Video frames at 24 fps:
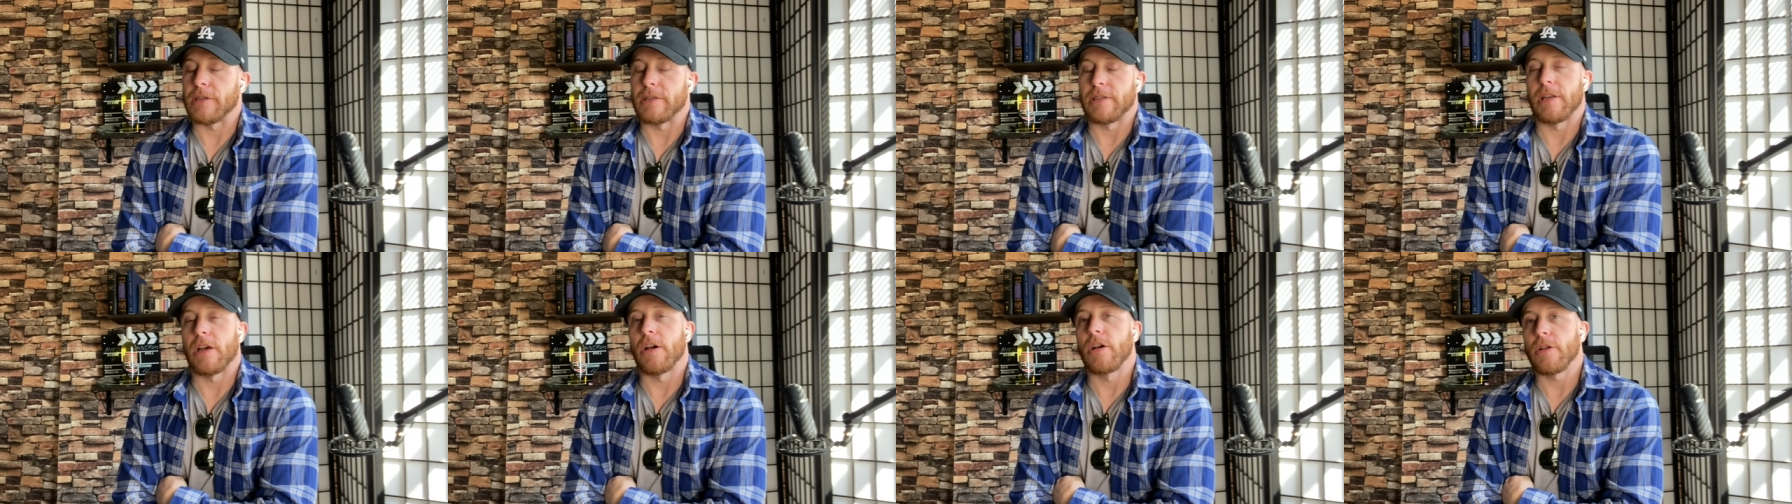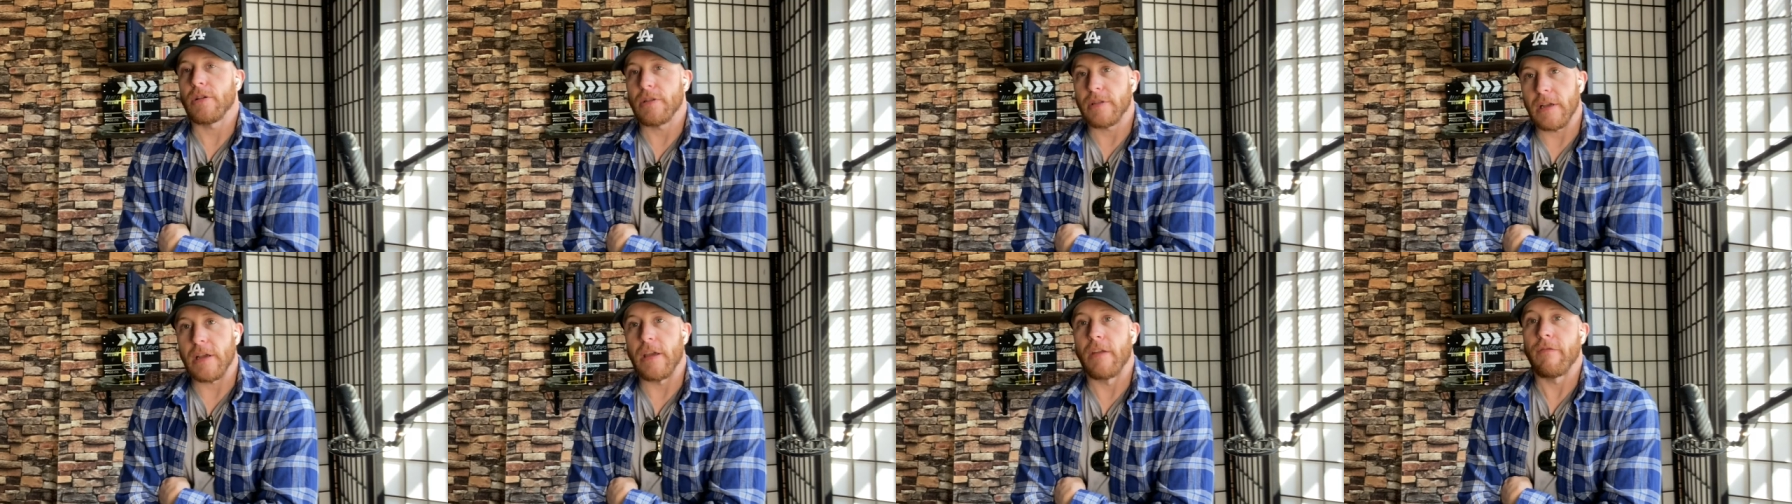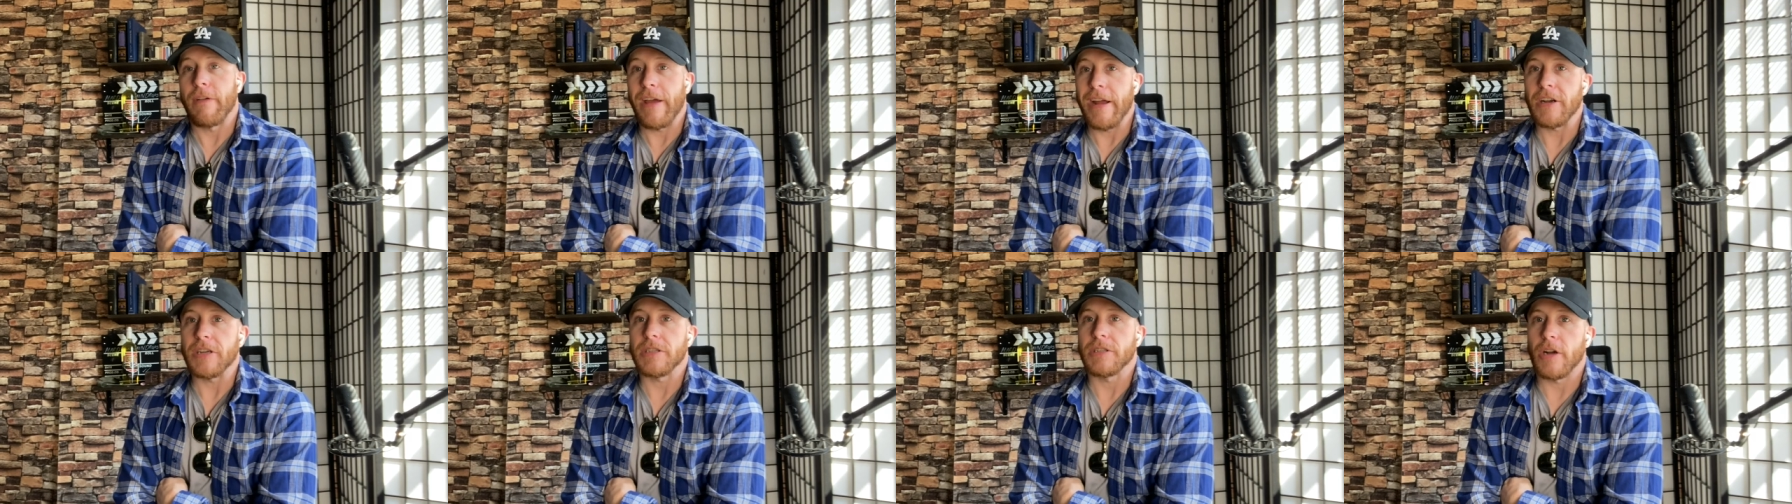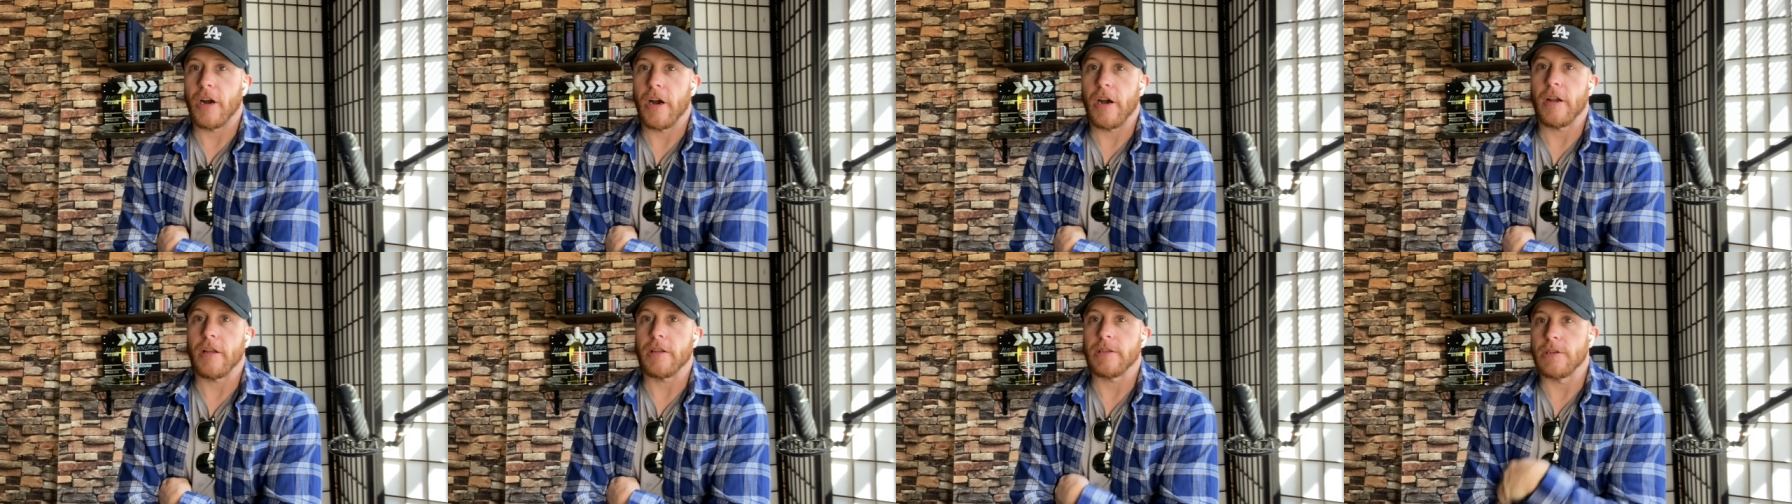I said, the conveyor
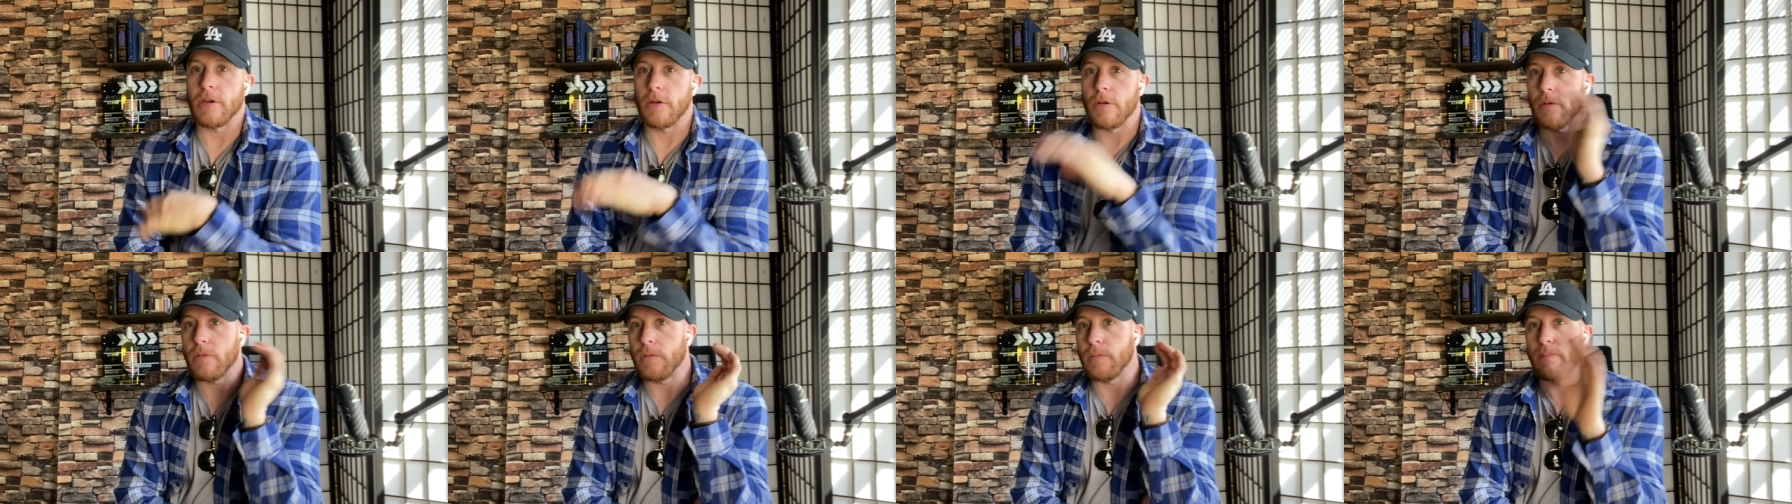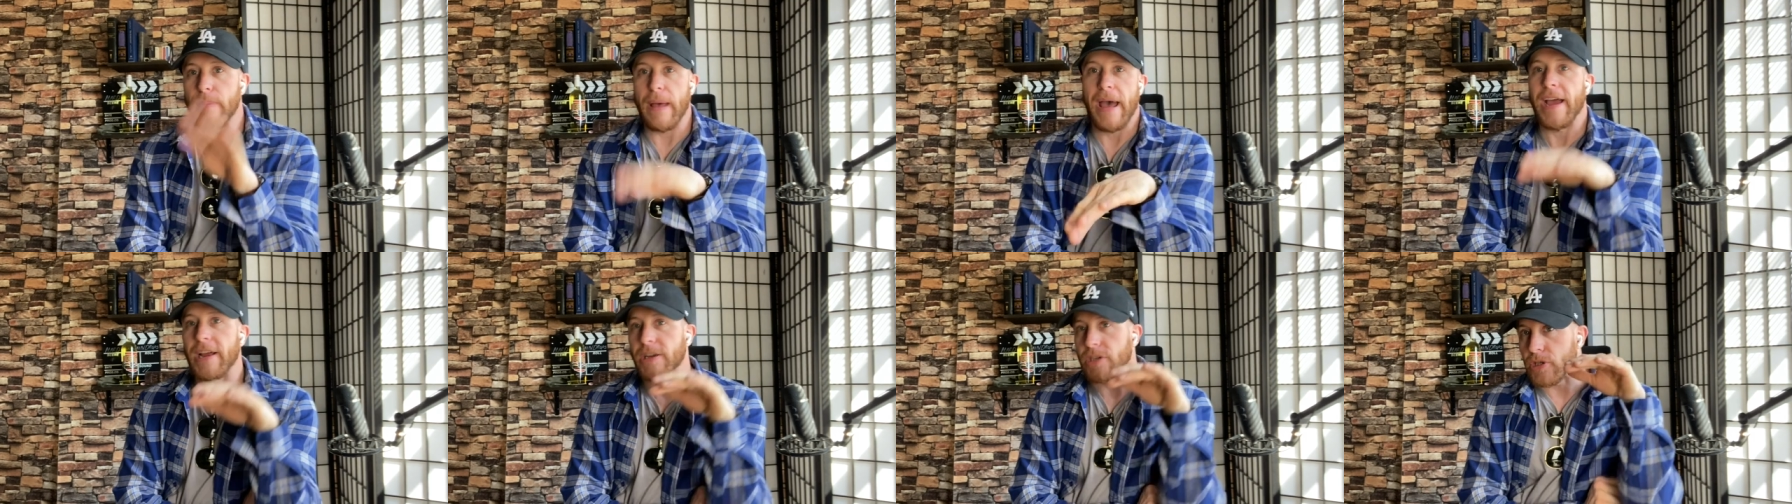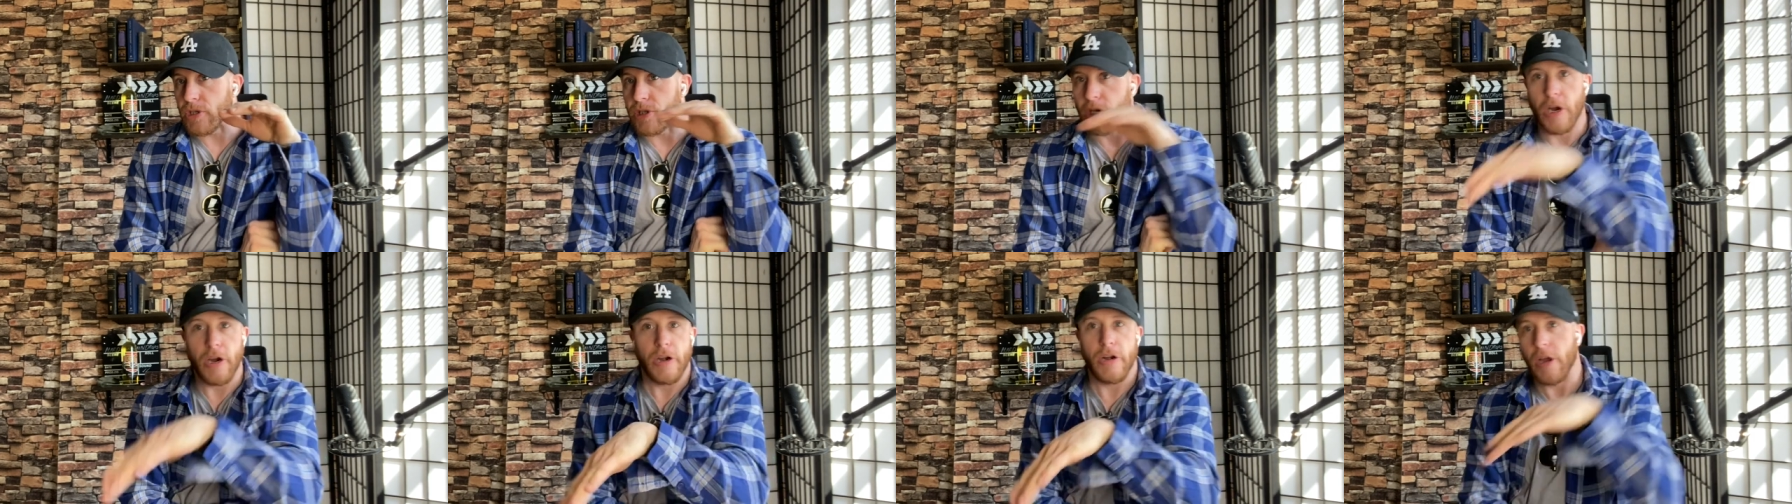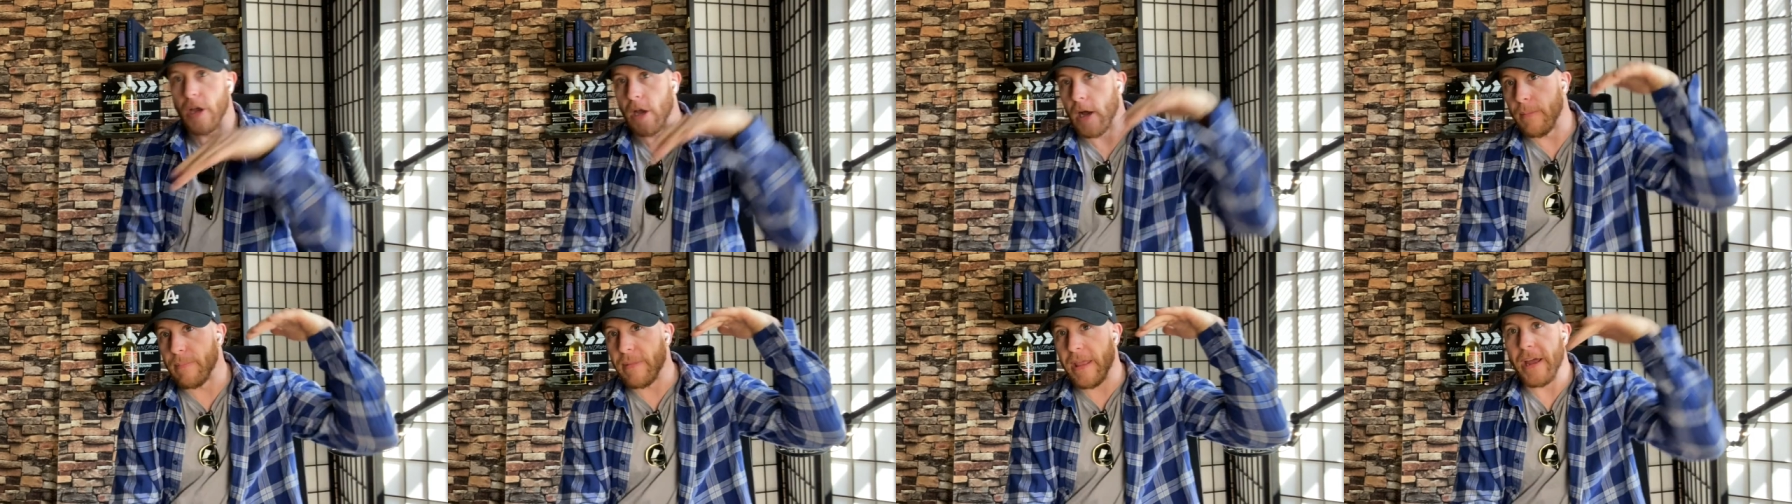started. So bags are starting to
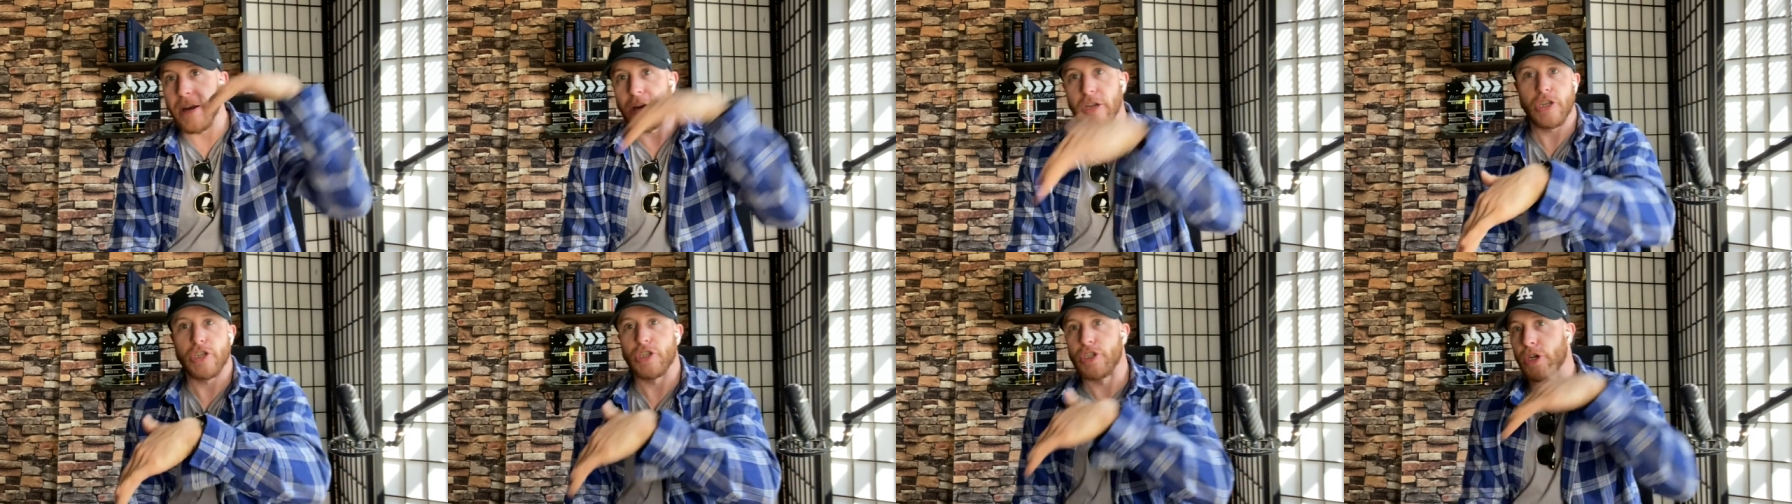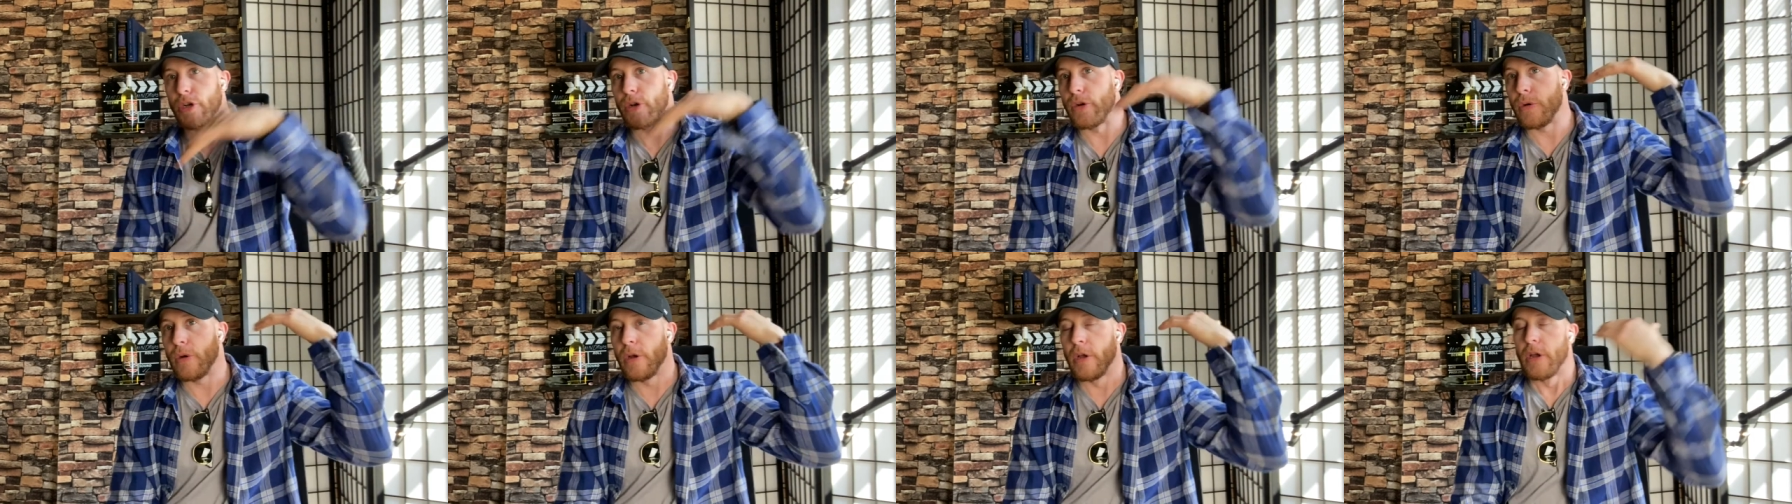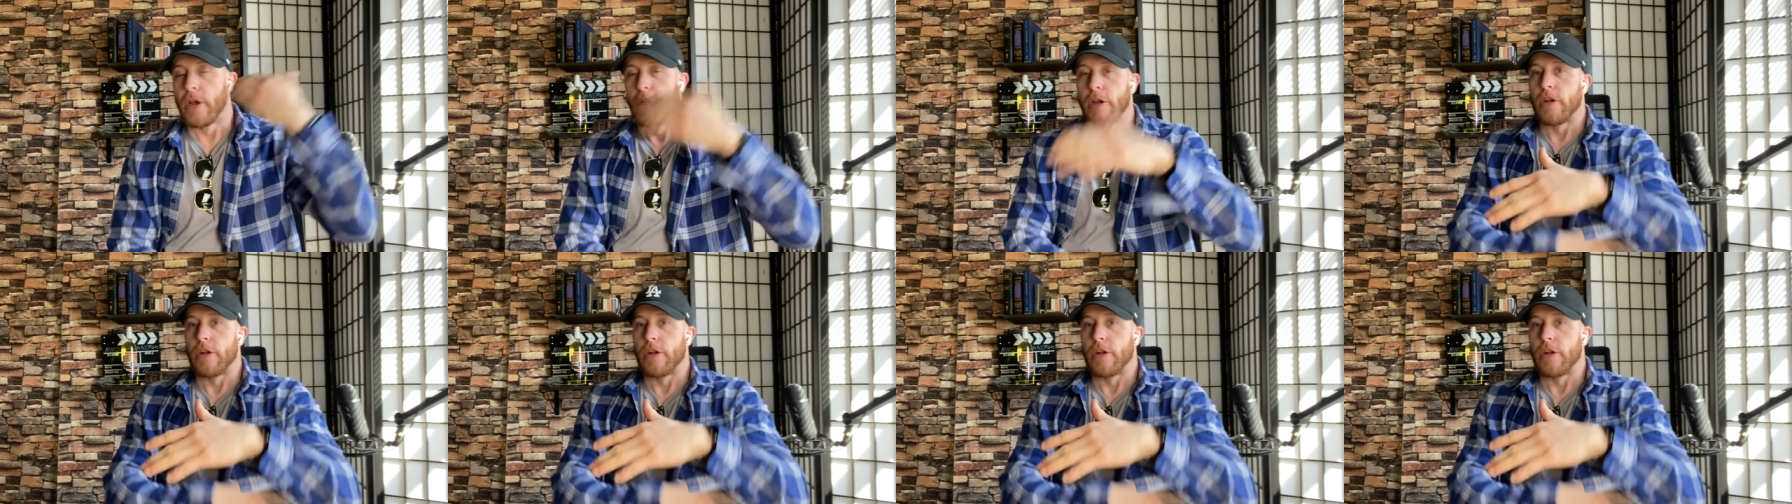come down the chute.